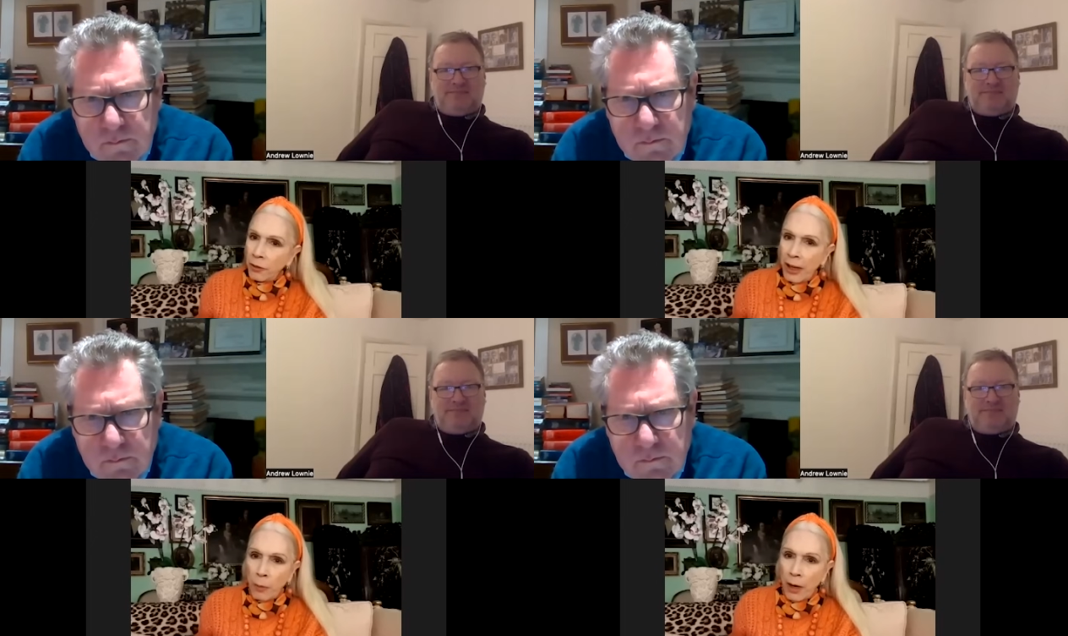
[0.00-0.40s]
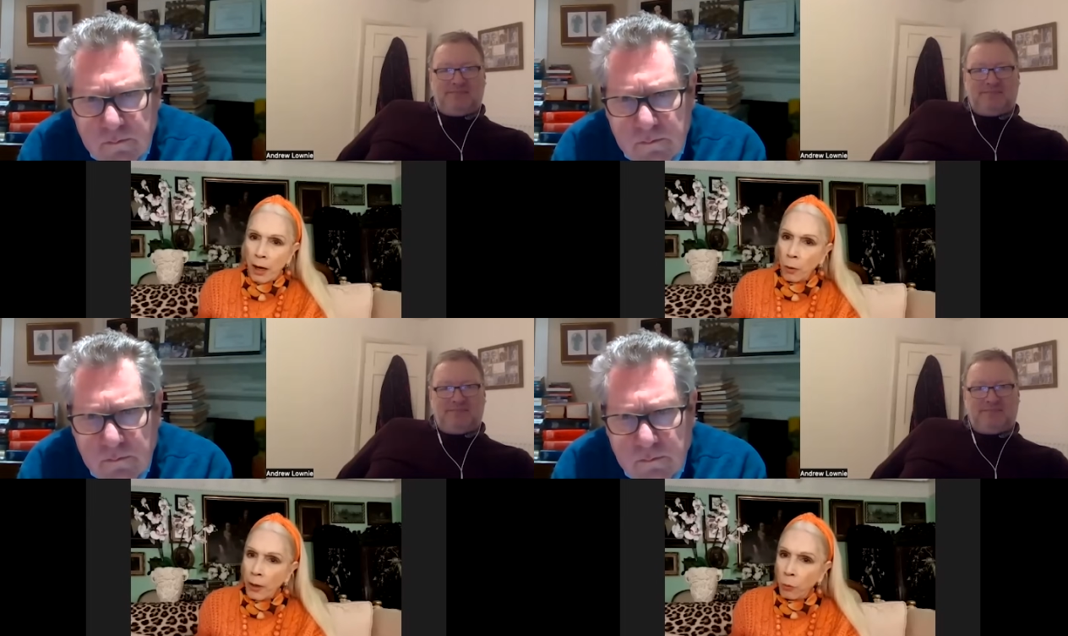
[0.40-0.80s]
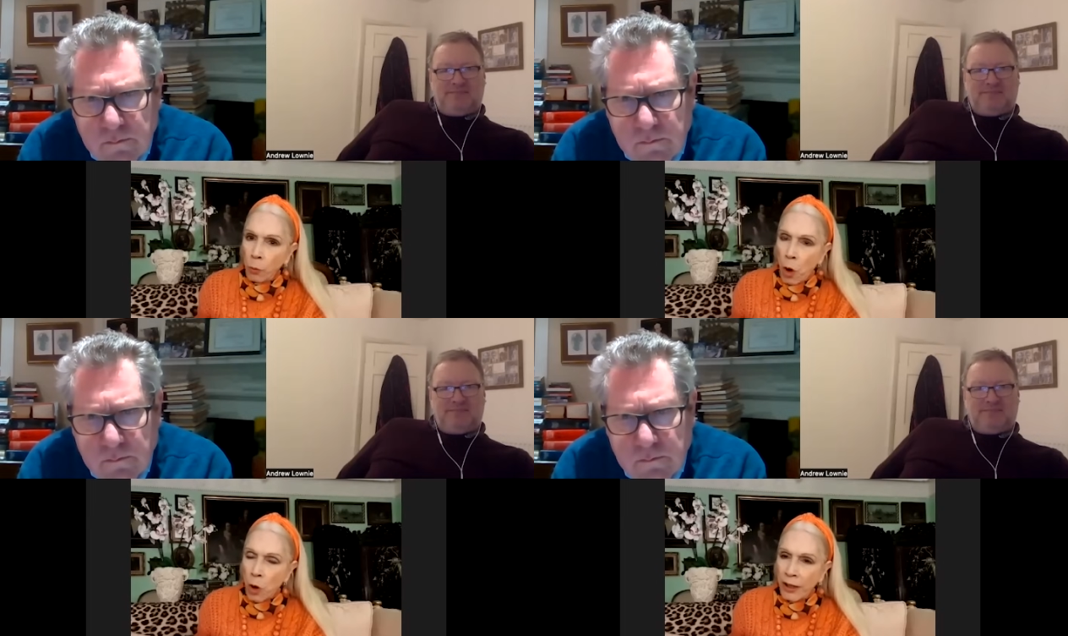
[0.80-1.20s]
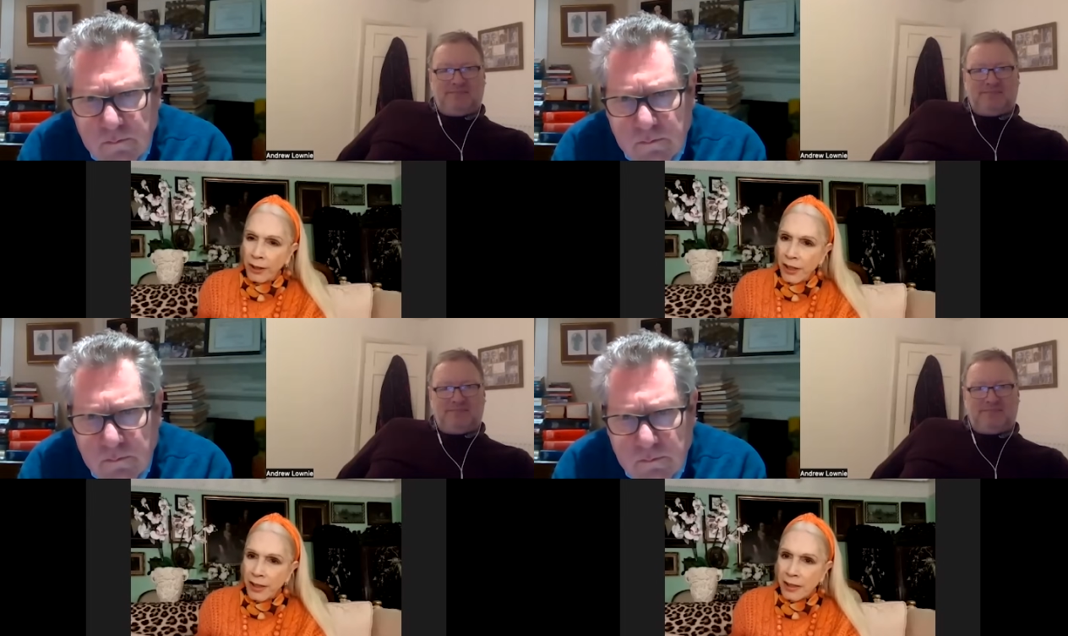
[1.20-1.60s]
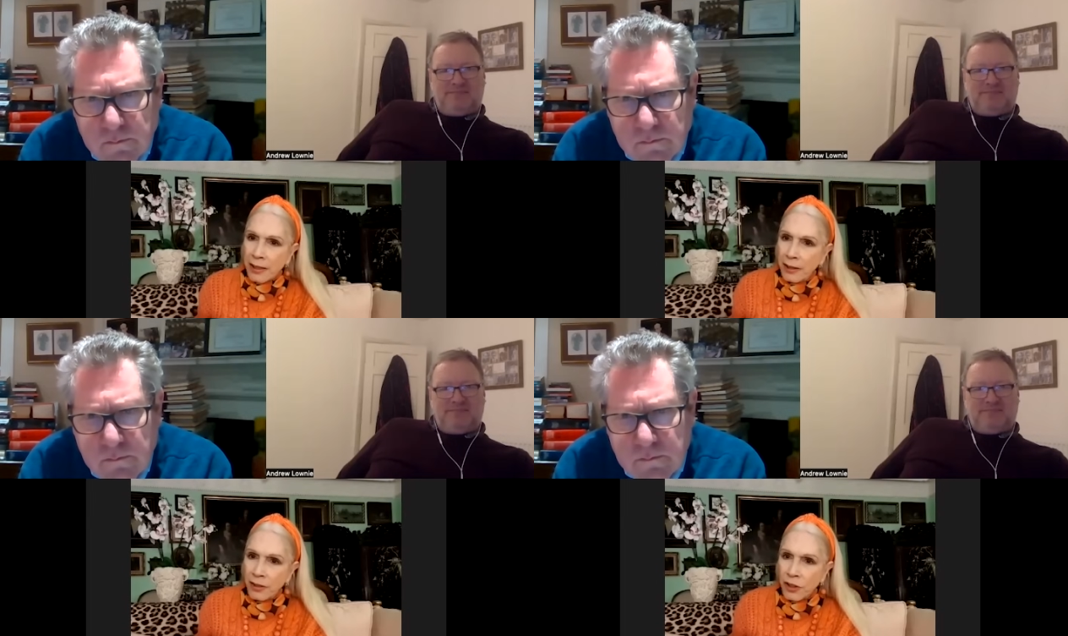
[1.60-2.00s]
Speaker 1: they were in walking
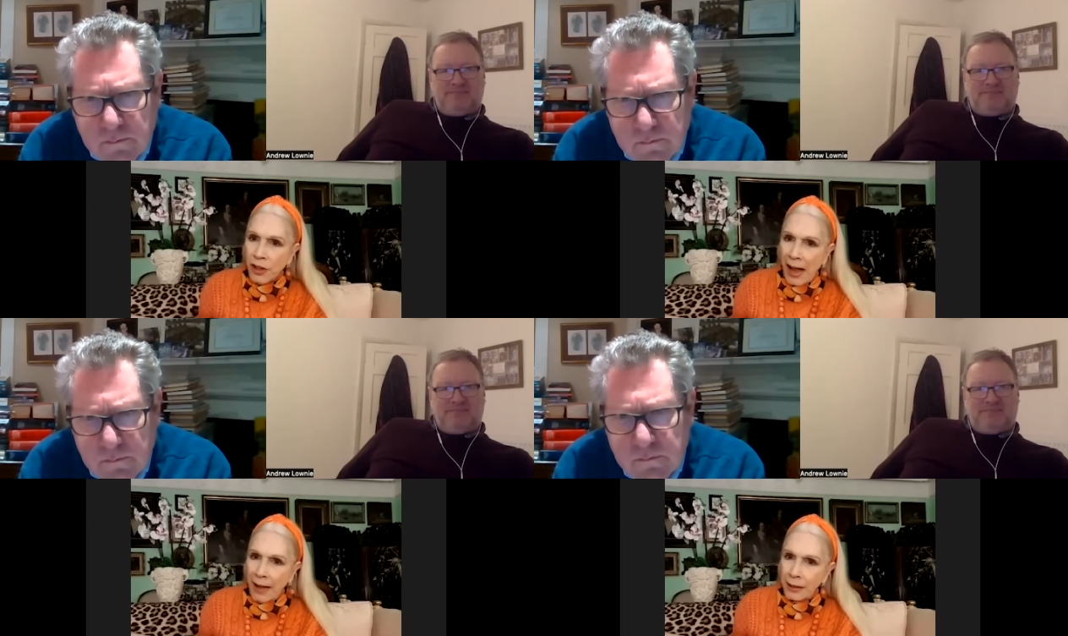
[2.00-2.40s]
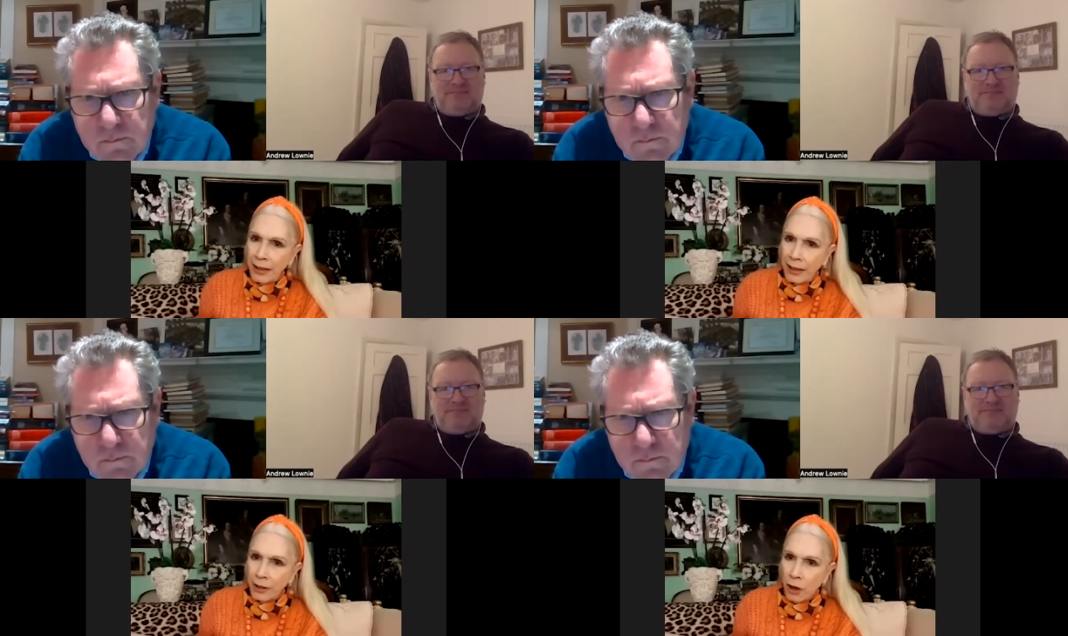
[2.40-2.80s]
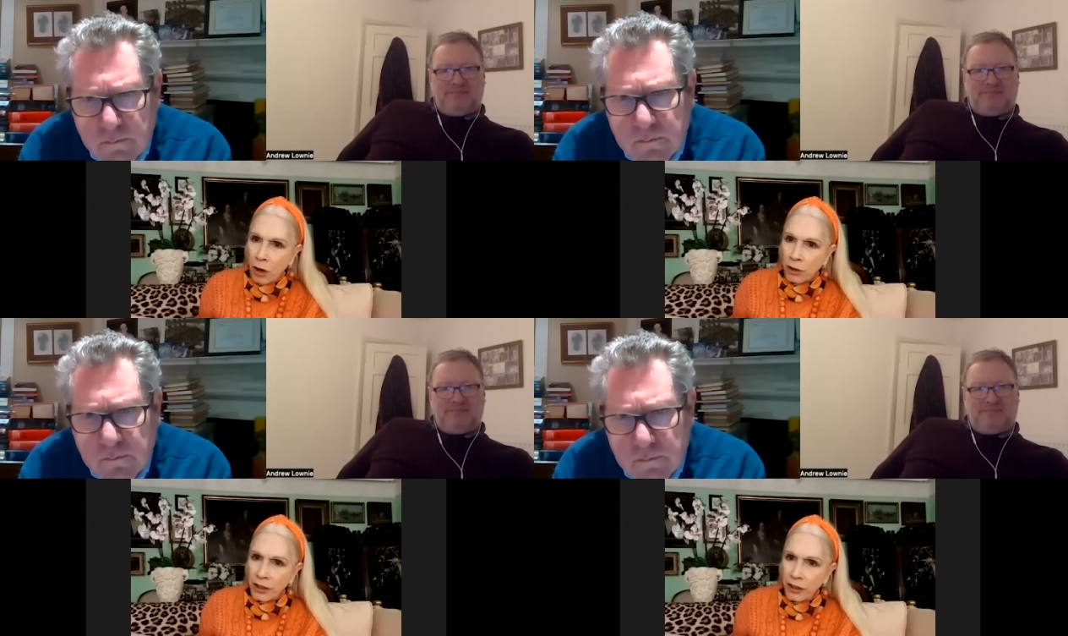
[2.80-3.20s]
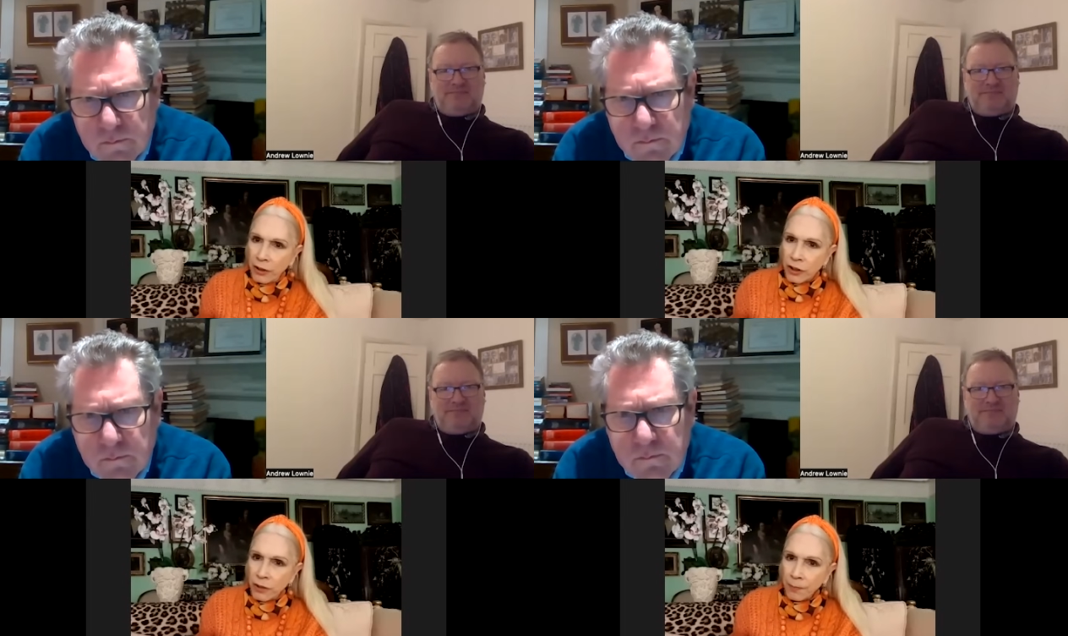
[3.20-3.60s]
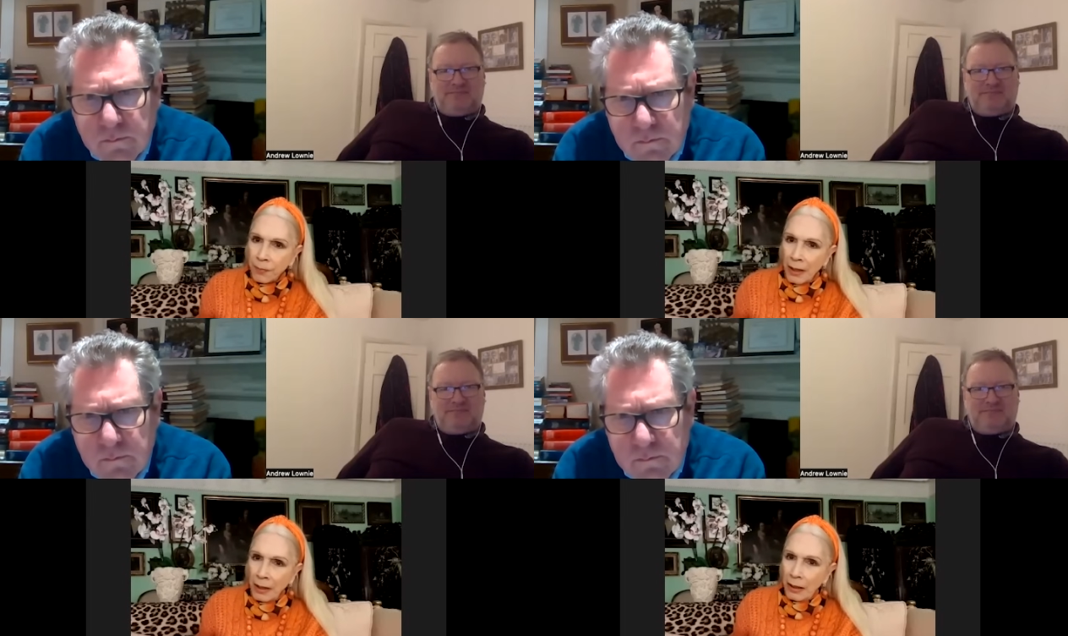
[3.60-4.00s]
distance to Adelaide Cottage.
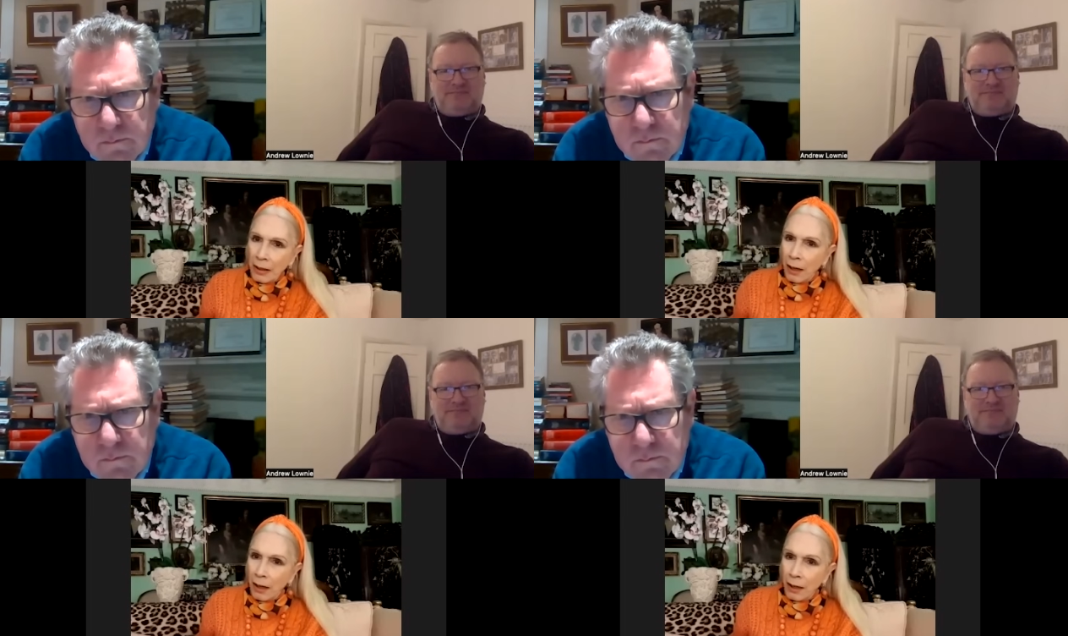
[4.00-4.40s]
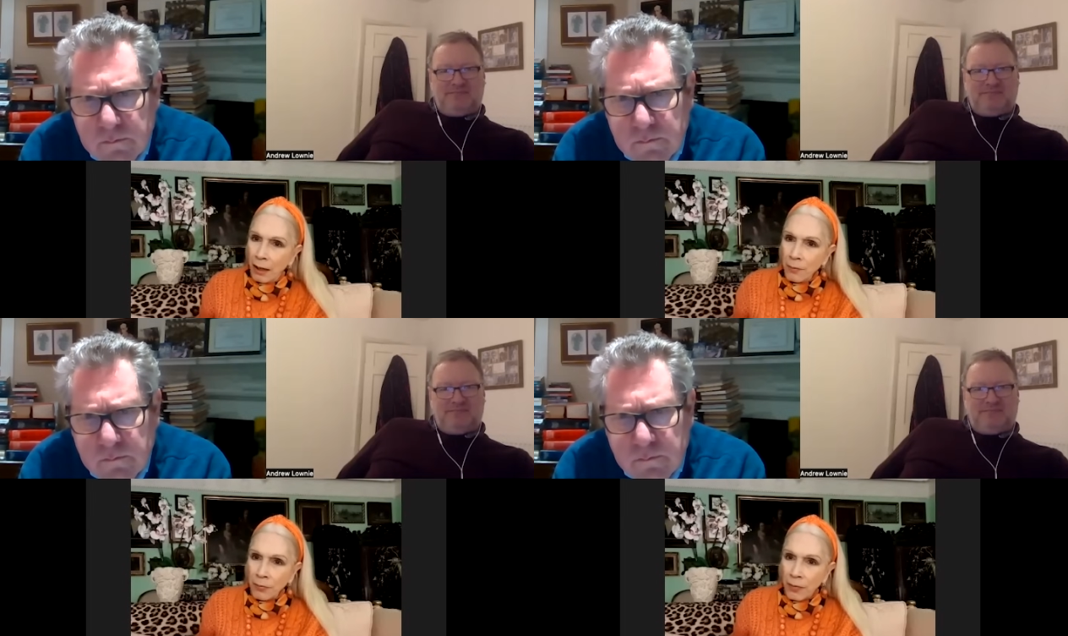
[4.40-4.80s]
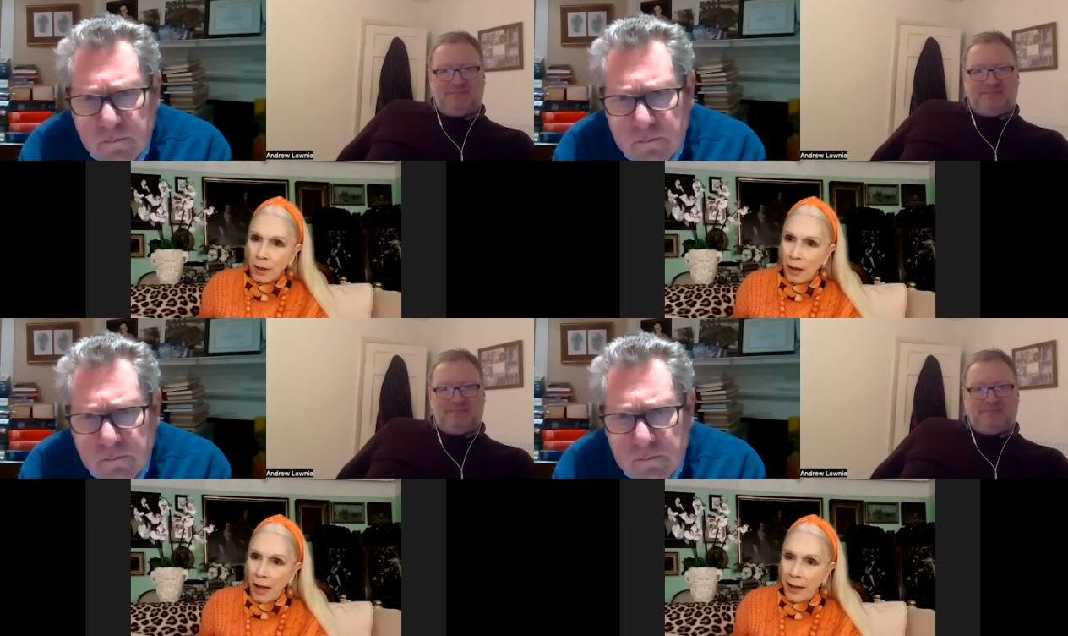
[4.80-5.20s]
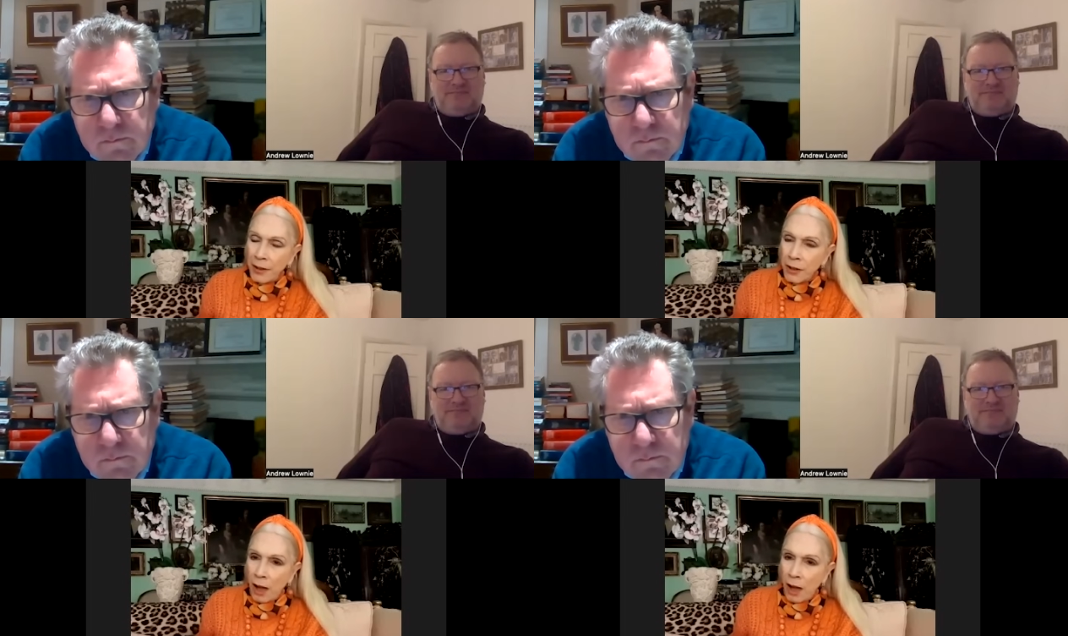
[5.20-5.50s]
Uh, and